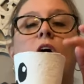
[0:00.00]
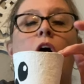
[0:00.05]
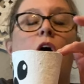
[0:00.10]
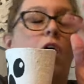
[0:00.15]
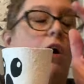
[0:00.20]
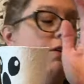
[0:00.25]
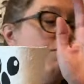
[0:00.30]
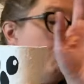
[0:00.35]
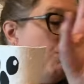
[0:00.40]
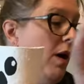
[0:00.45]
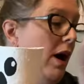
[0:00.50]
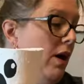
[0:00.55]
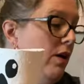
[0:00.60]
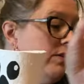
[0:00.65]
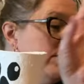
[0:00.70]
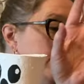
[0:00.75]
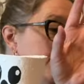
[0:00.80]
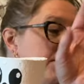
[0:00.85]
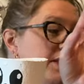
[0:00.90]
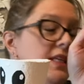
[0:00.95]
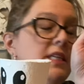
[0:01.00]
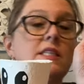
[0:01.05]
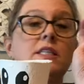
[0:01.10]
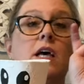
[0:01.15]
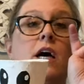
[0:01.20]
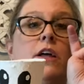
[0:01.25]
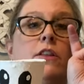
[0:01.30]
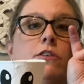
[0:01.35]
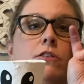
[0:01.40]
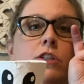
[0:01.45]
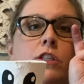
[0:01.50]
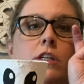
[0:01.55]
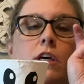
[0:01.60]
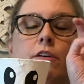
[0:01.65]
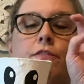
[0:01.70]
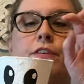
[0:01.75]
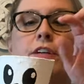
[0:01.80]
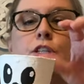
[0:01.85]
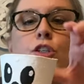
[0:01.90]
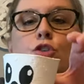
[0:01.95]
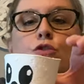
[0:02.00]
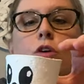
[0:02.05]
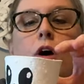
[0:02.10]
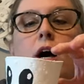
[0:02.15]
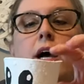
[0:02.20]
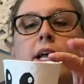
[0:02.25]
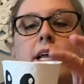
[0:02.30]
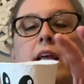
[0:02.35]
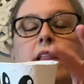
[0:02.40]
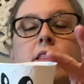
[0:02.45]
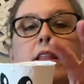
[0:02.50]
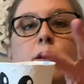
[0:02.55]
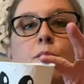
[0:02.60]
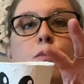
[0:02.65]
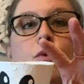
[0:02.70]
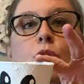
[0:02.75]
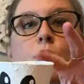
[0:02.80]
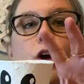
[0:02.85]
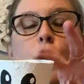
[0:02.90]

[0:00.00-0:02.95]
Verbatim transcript: off while some of this other stuff is drying and then we'll